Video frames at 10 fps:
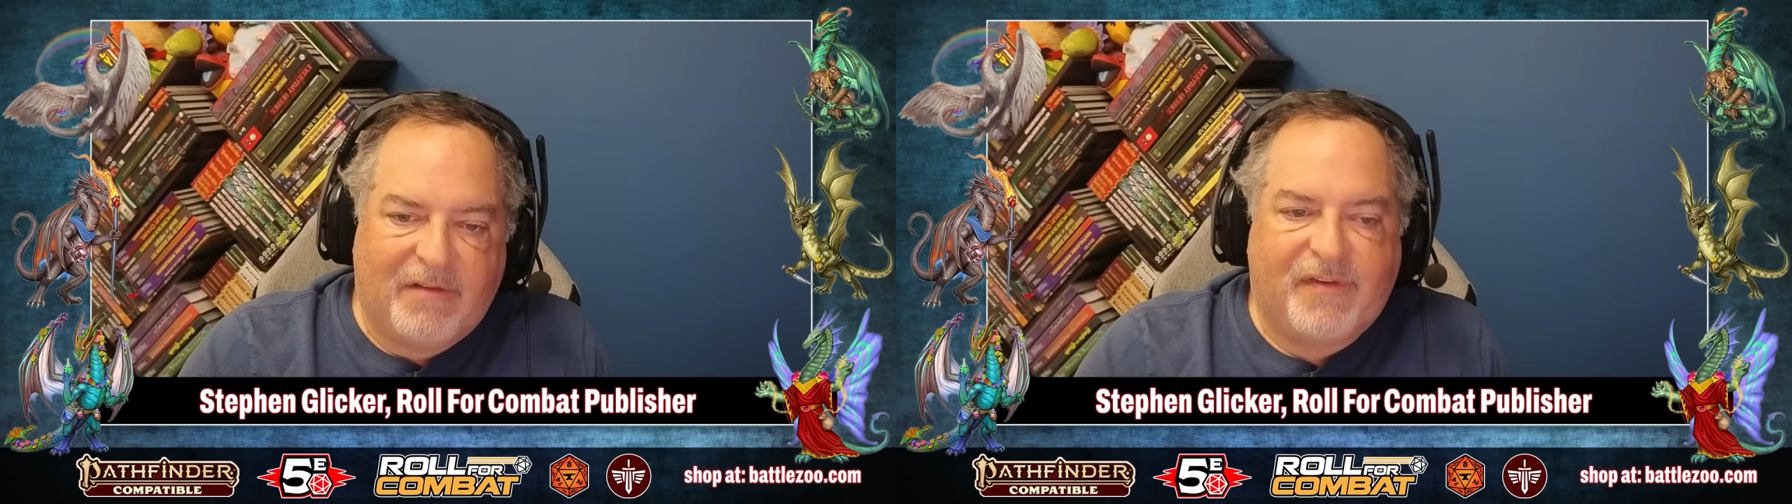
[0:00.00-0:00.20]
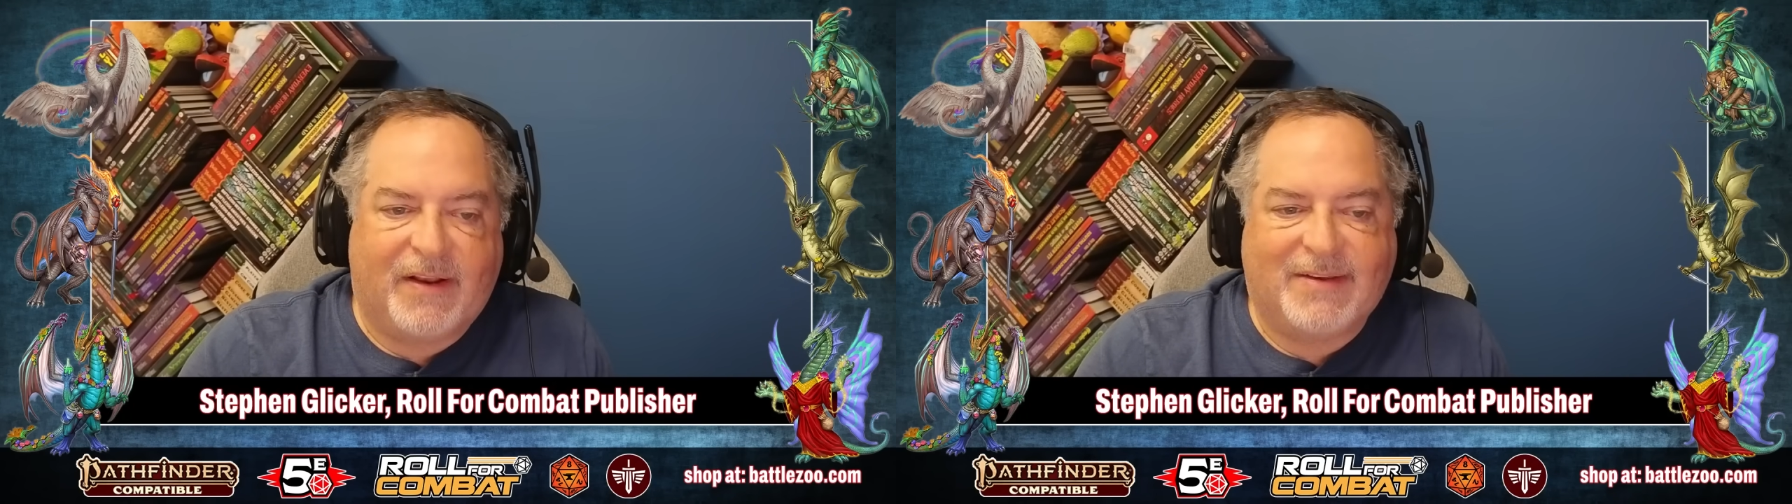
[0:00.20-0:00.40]

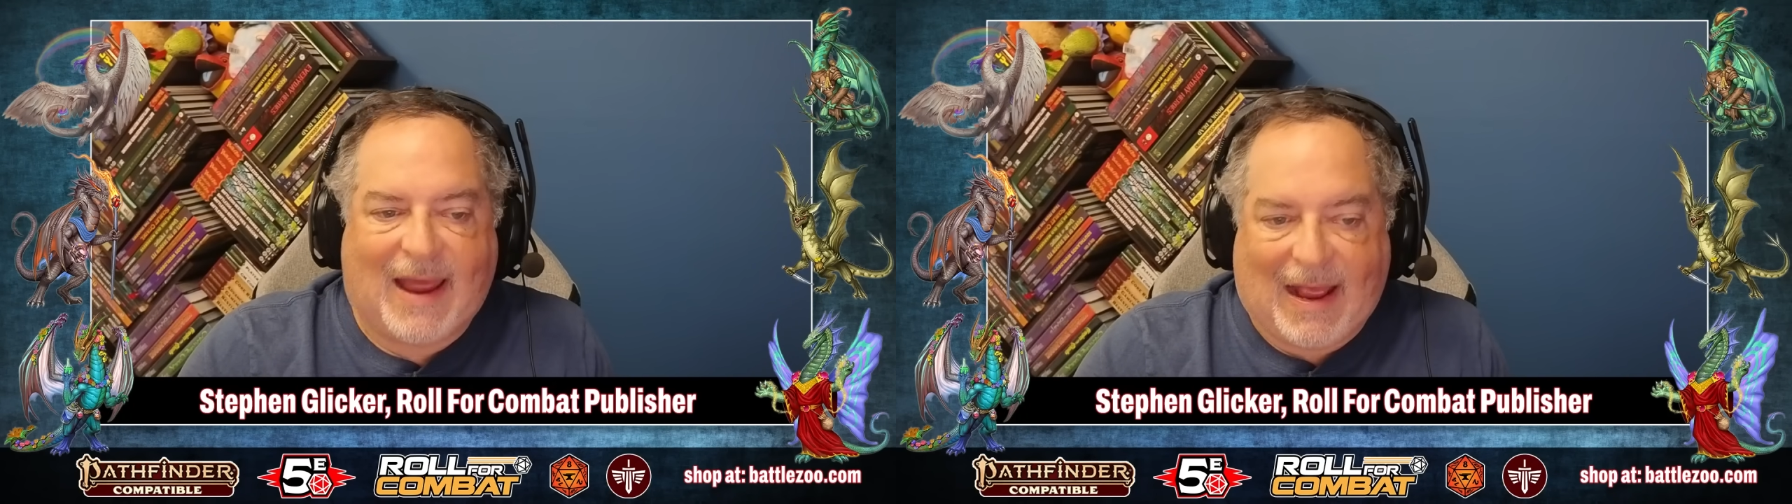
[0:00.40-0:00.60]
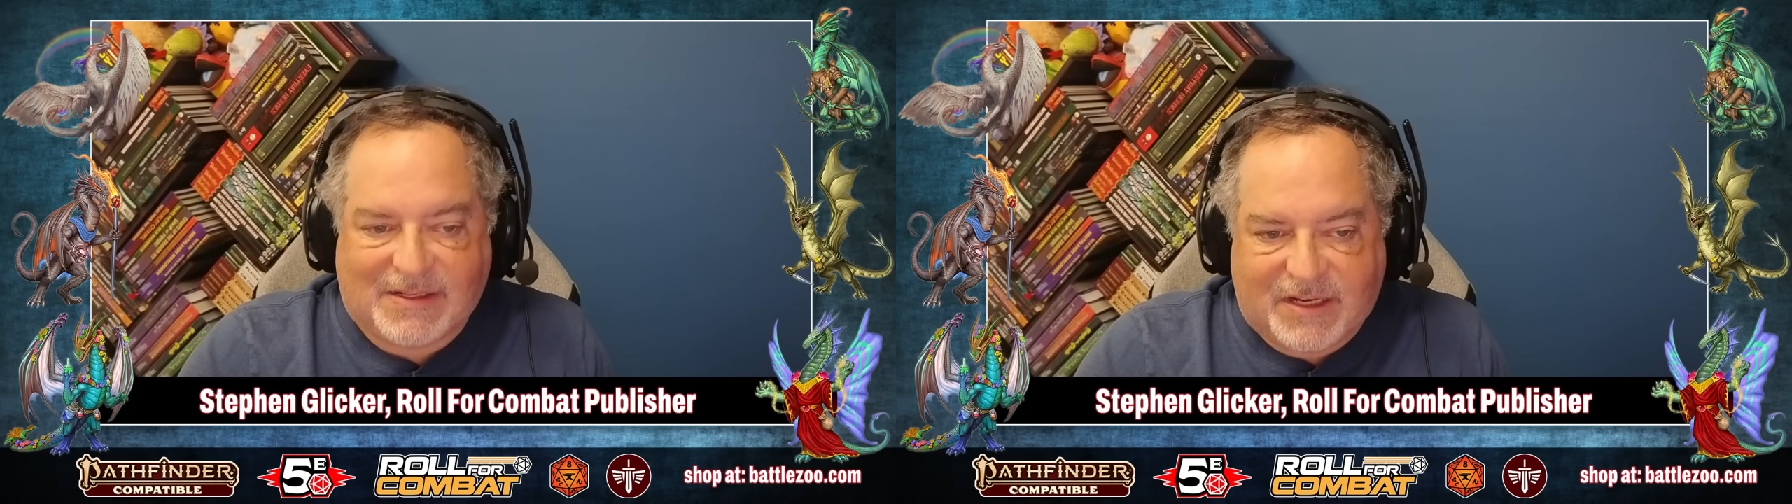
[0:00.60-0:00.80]

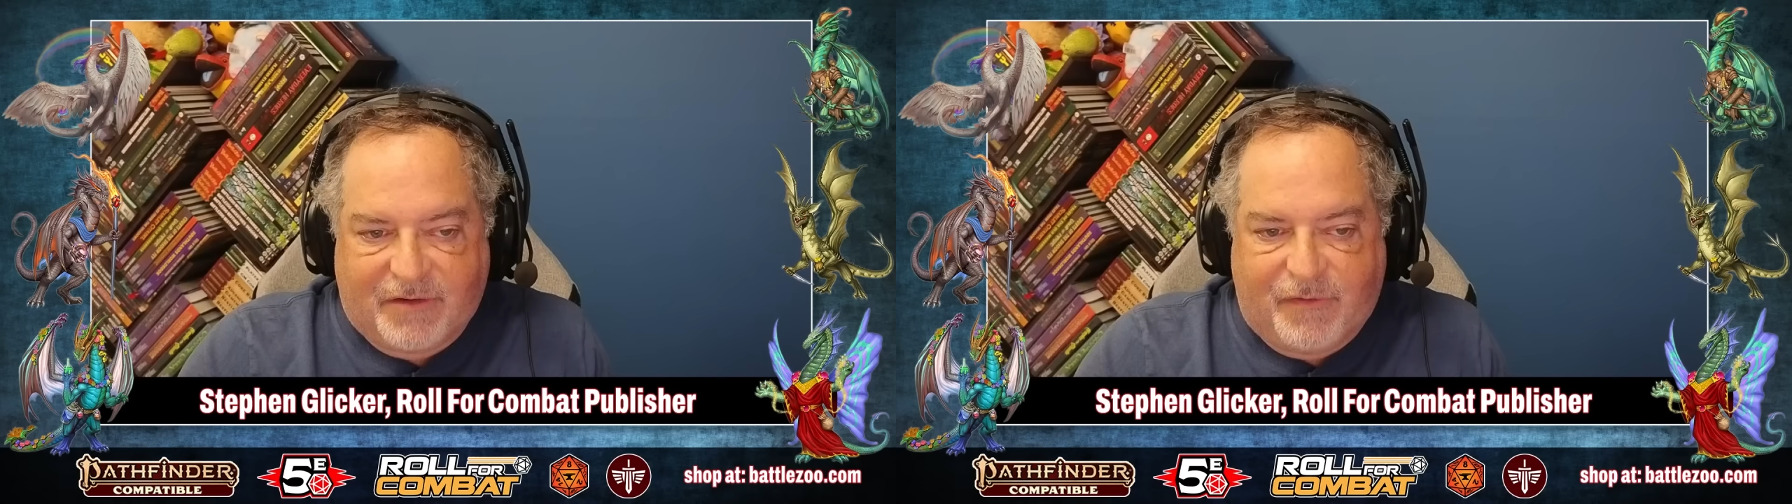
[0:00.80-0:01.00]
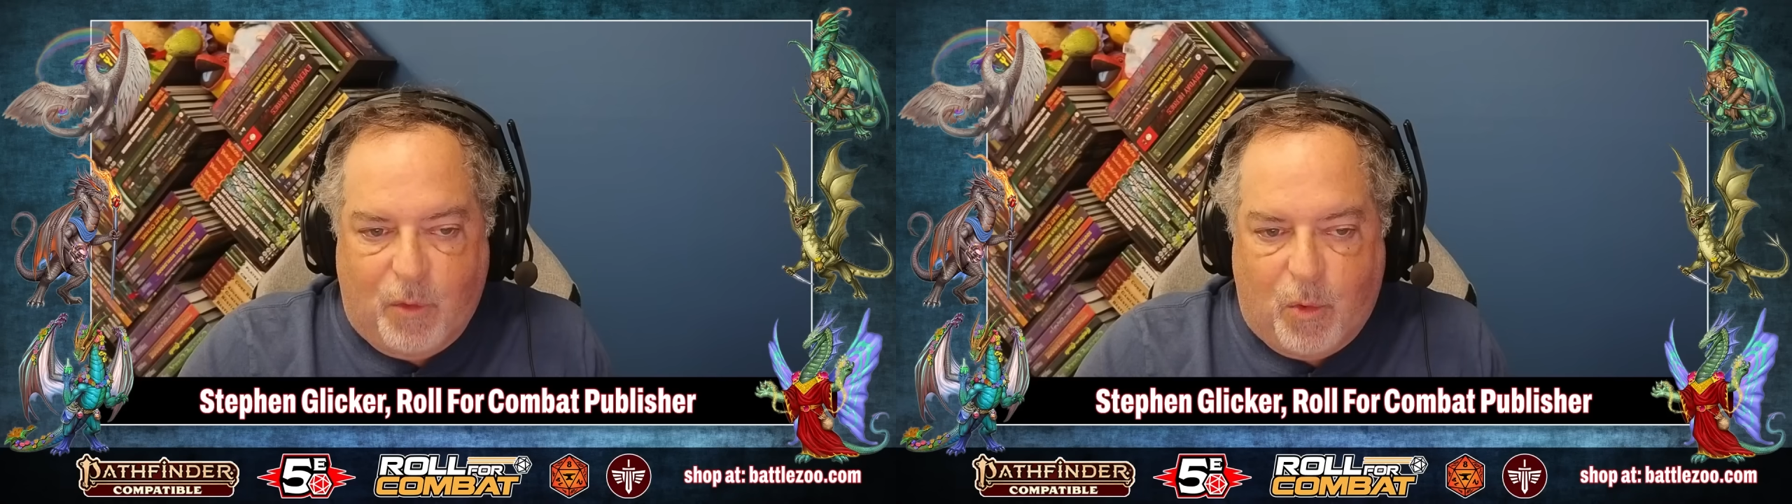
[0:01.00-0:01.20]
Fantastic
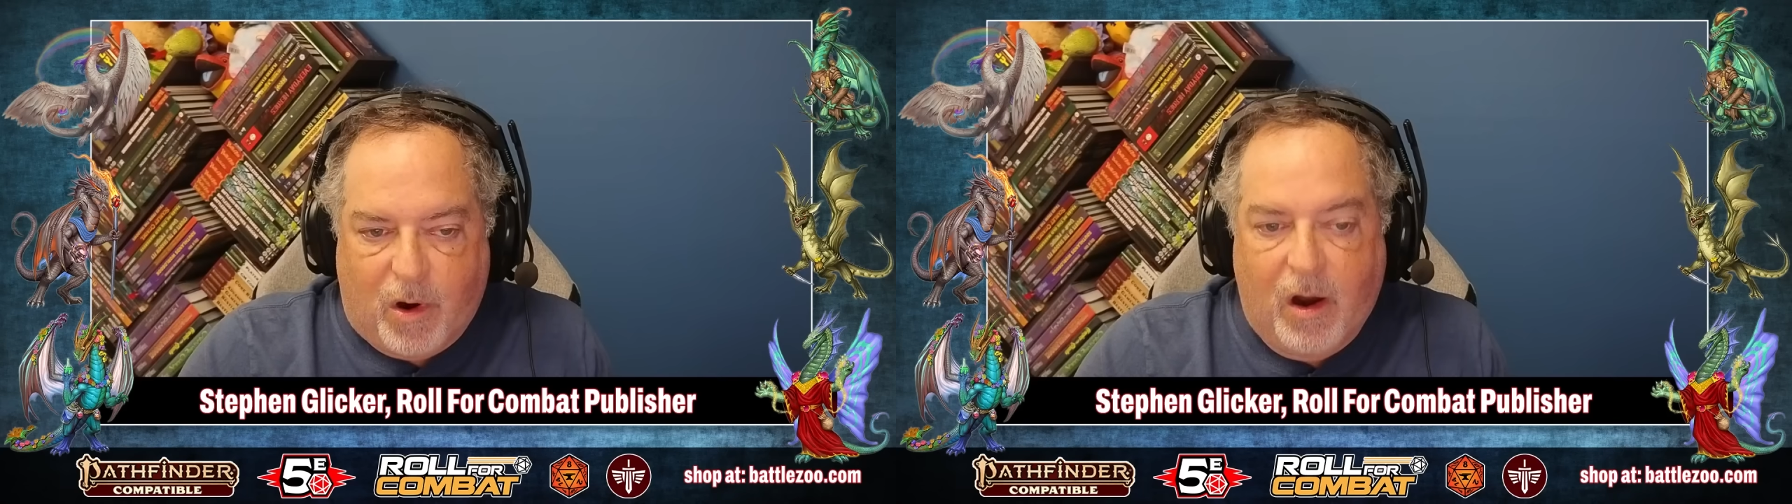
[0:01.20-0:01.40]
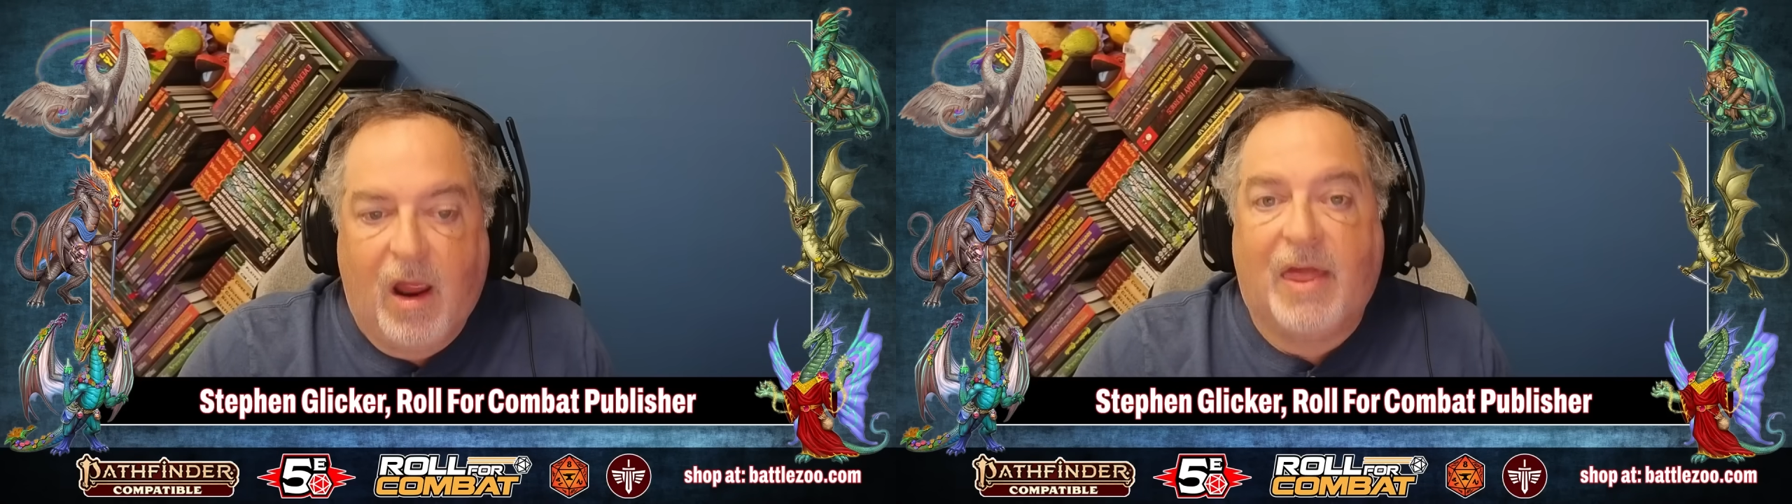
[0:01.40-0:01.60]
Four.